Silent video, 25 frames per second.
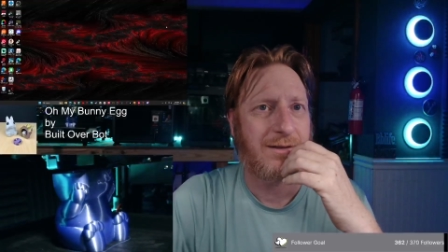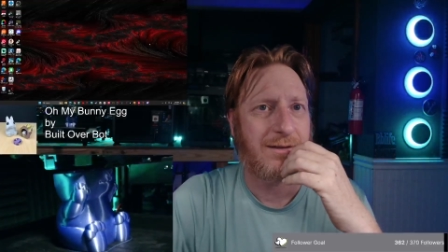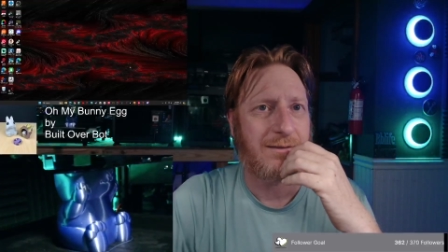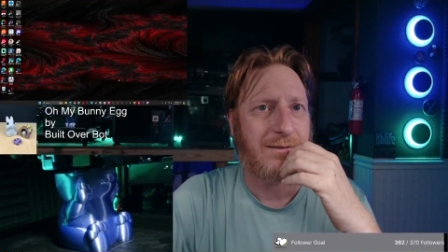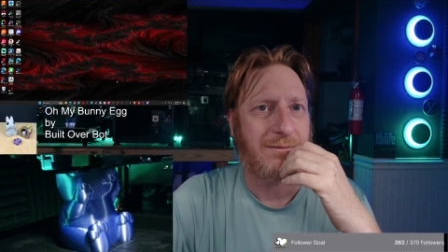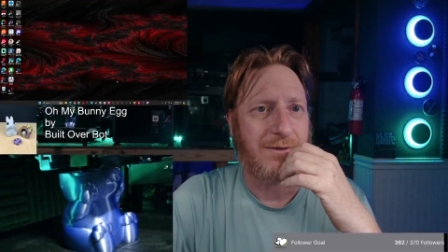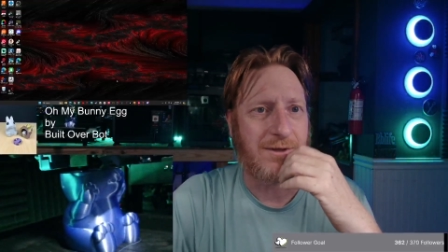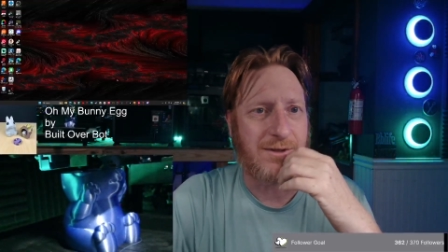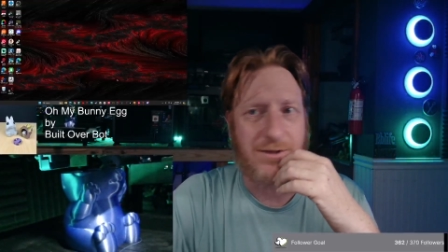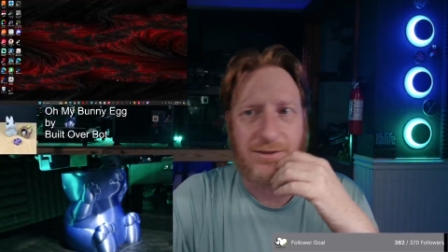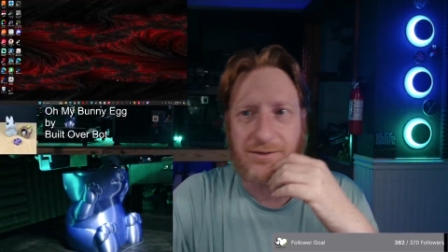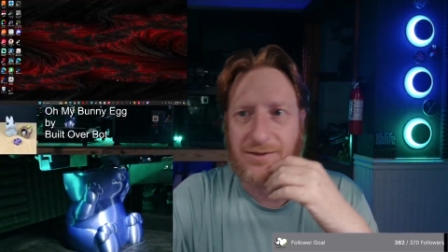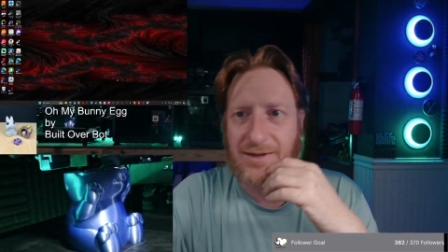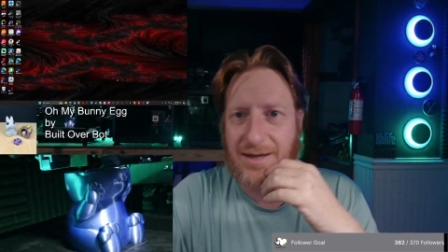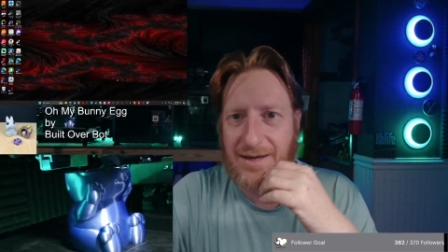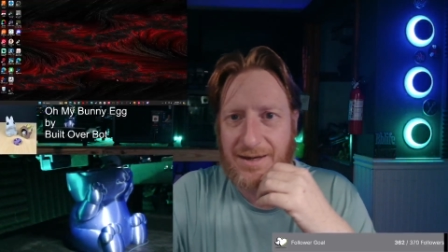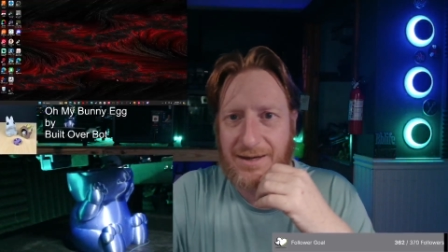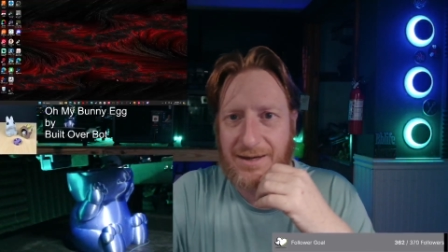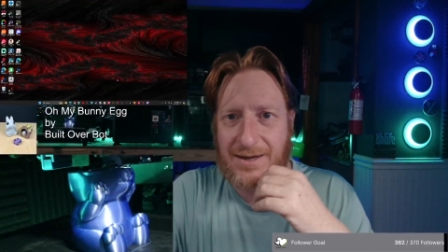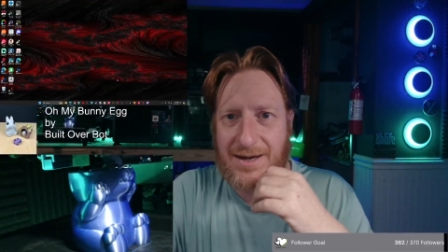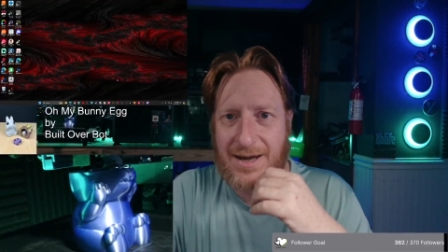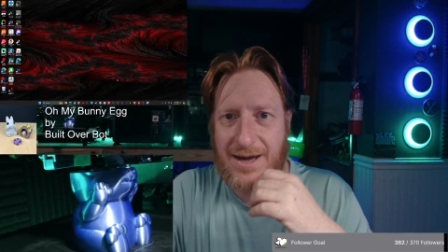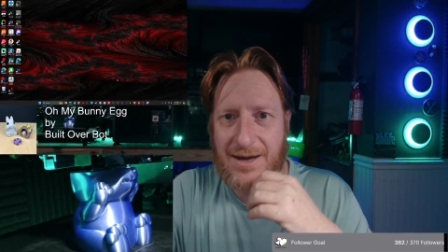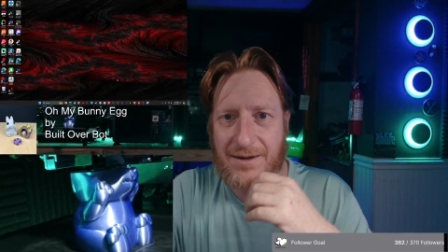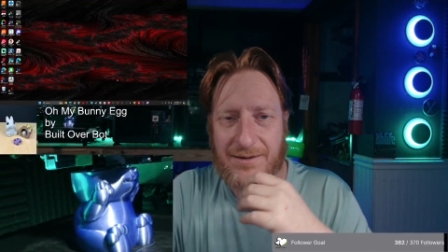We're just
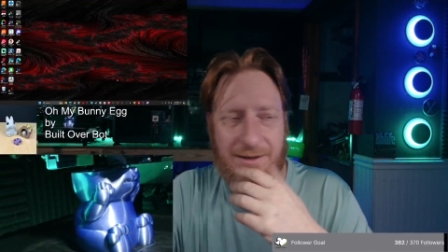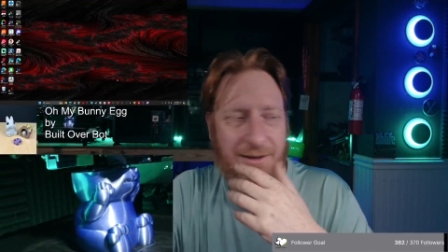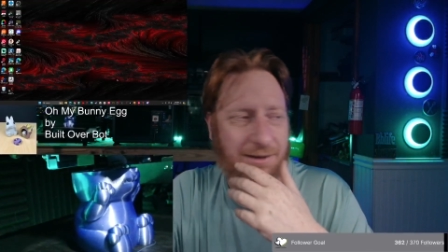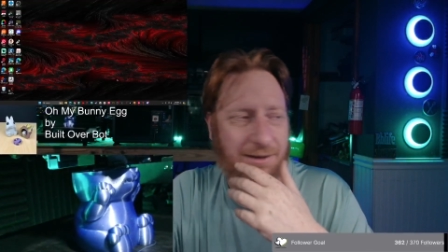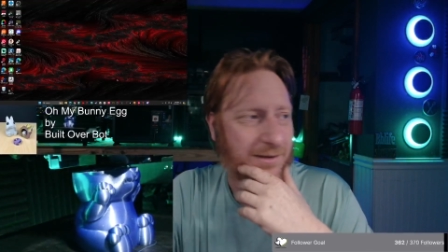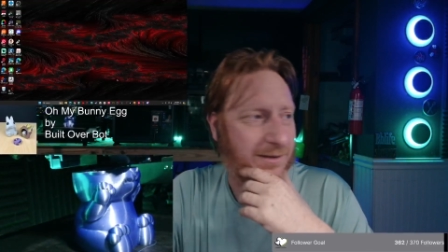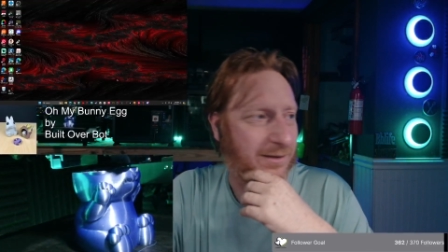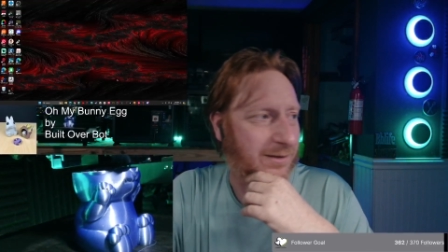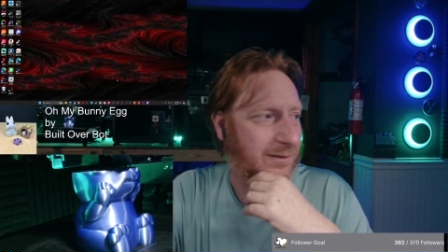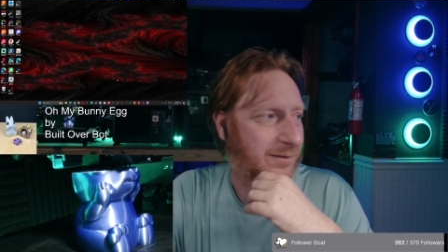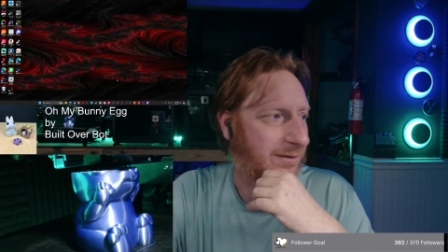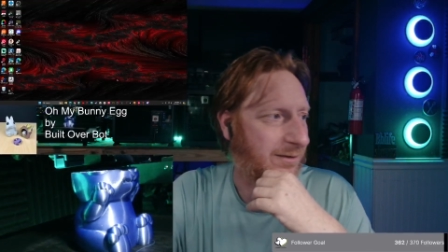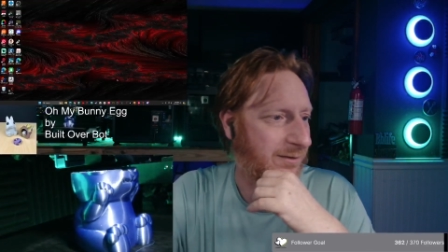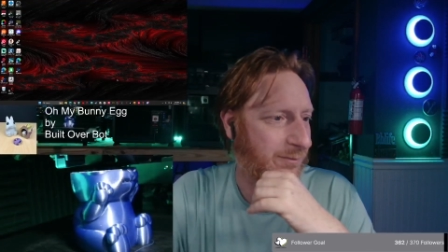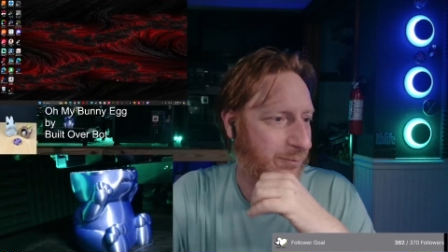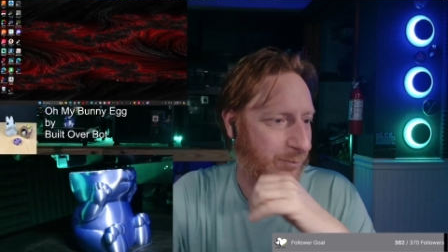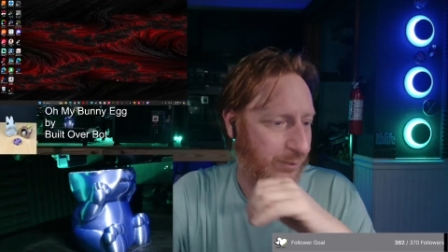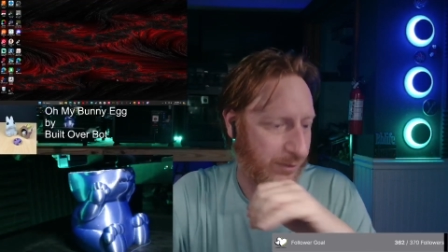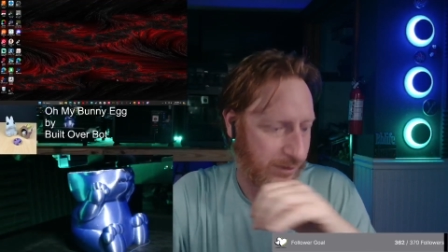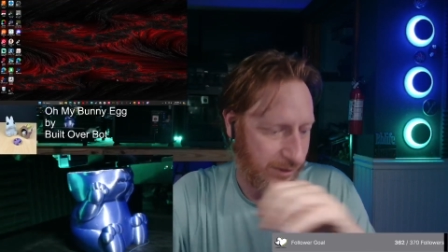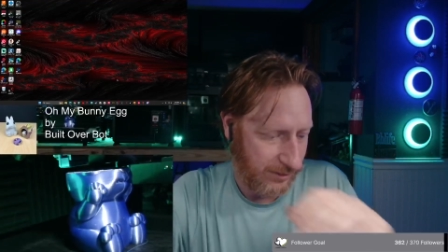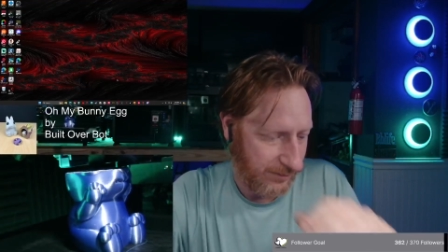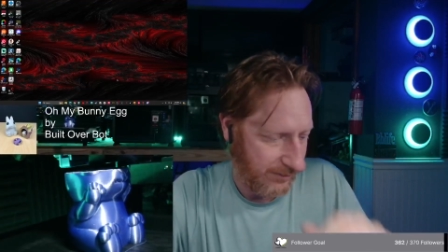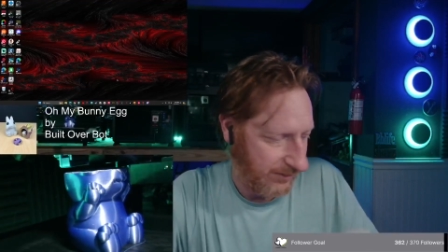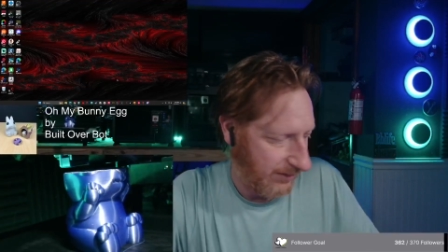hanging out here,
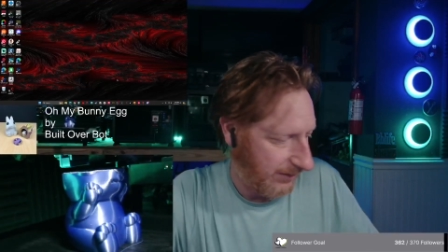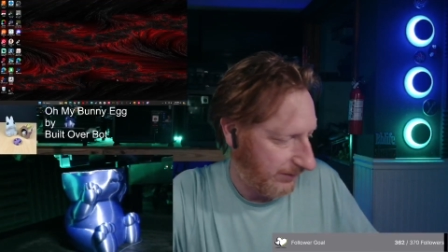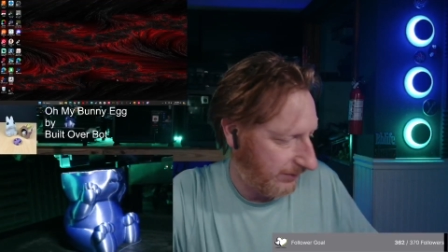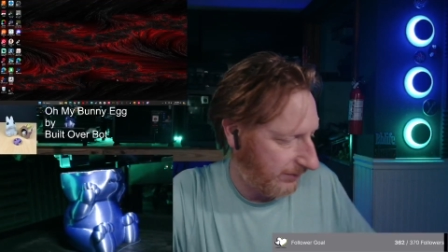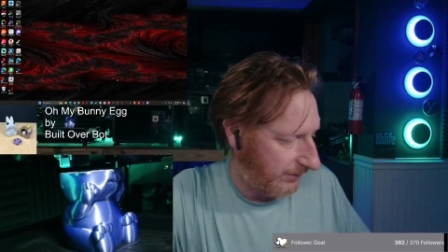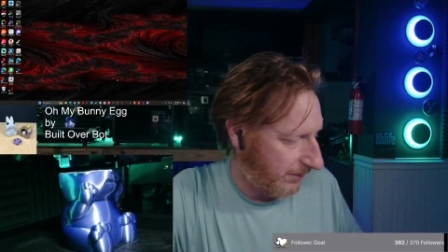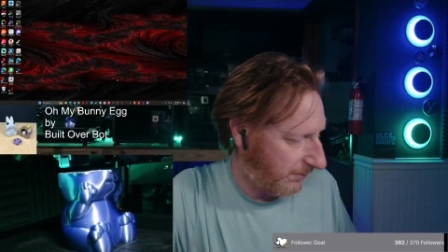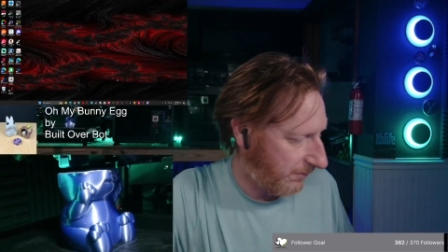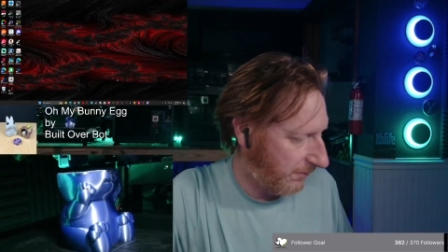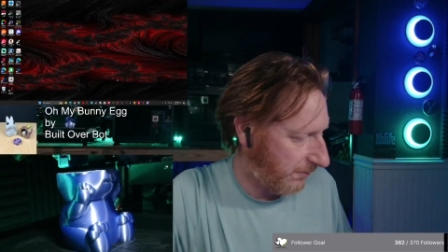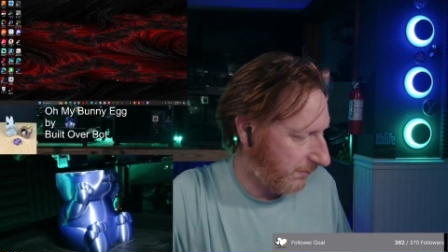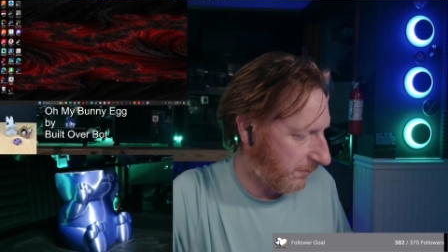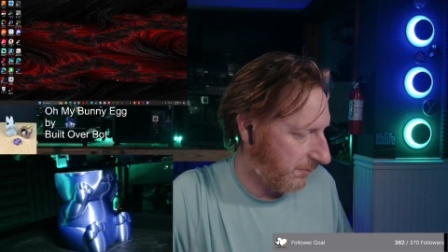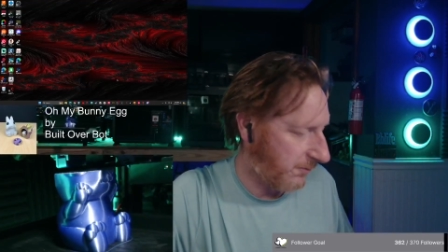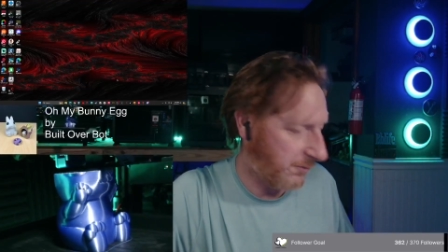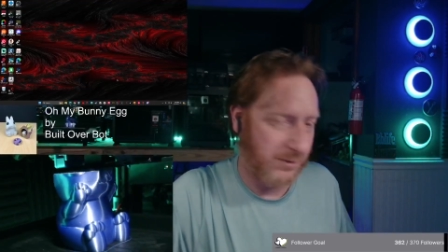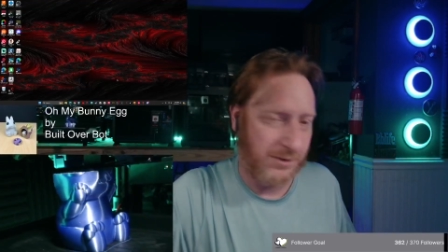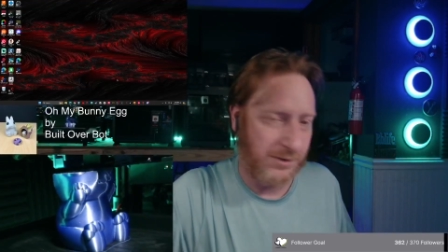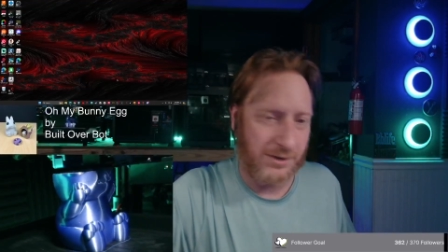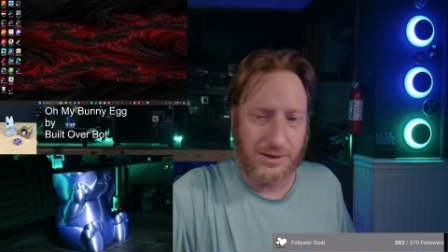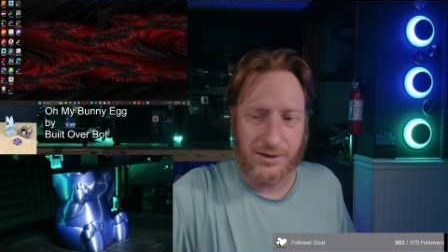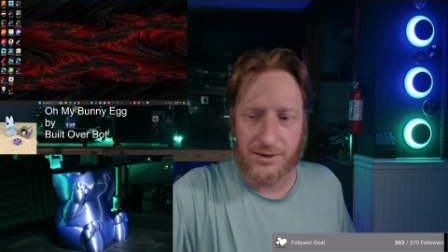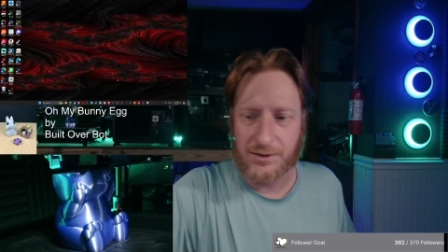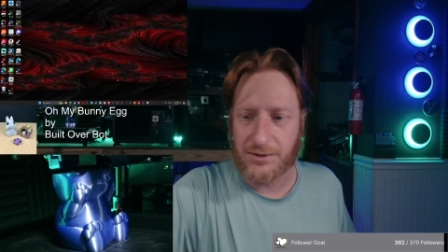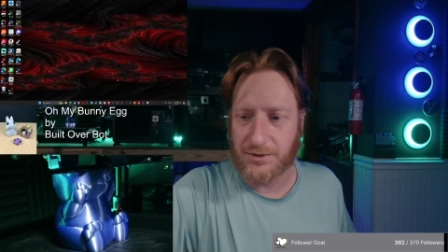Royal. That's all we're
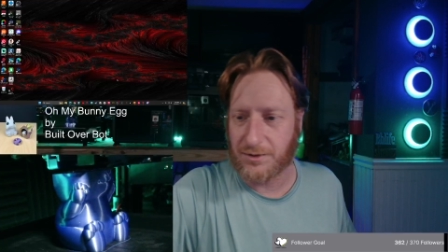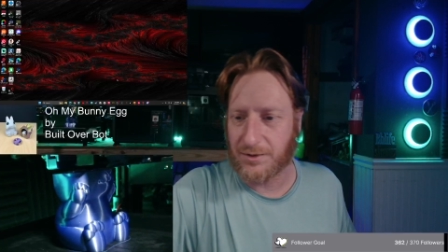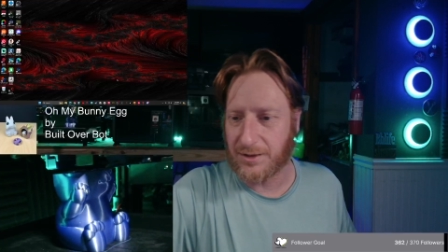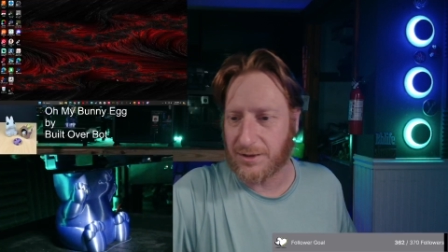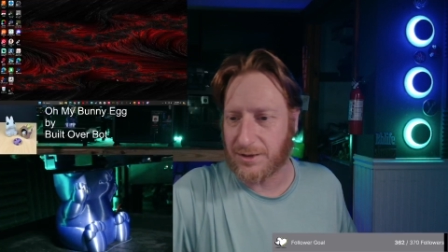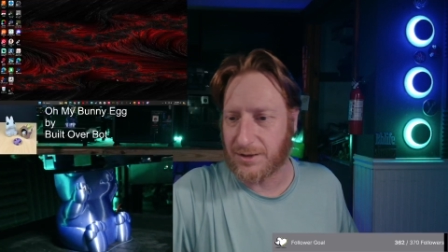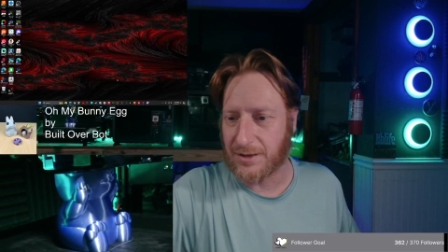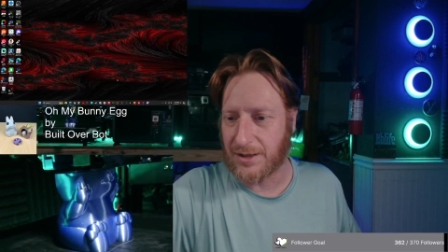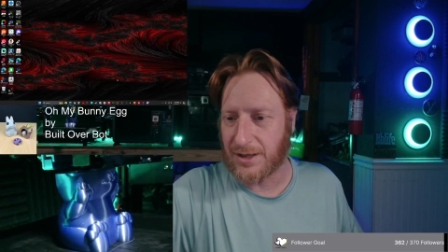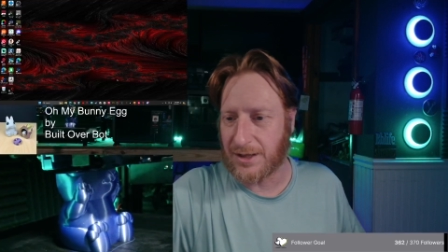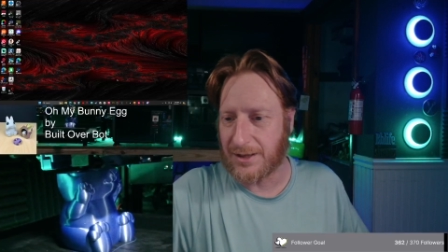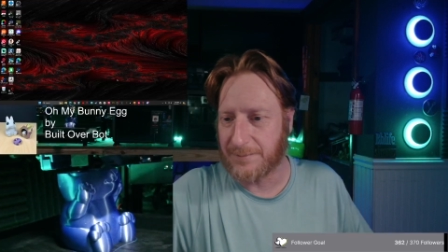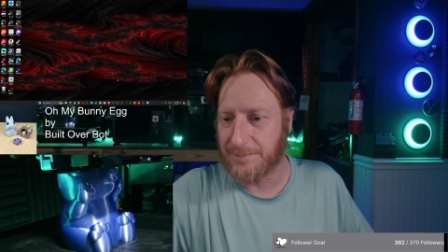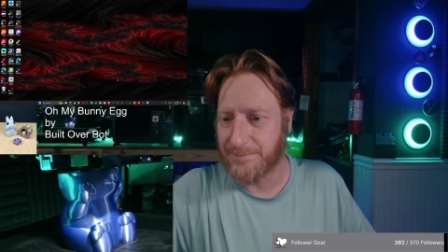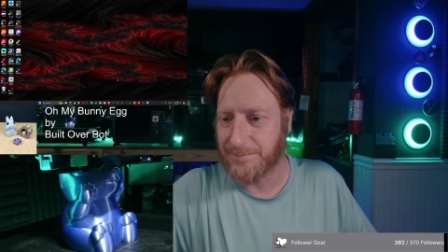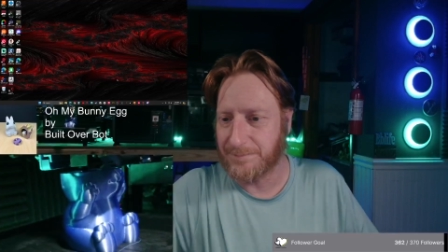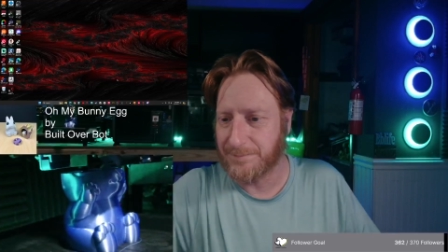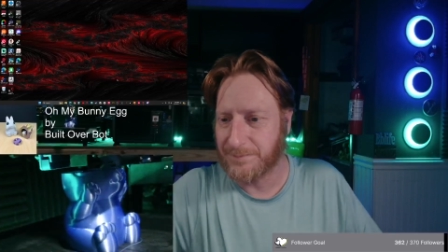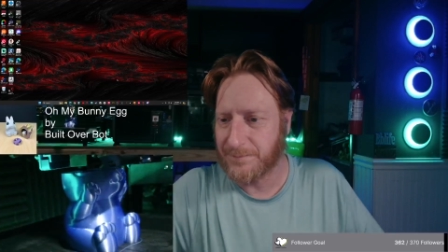really doing.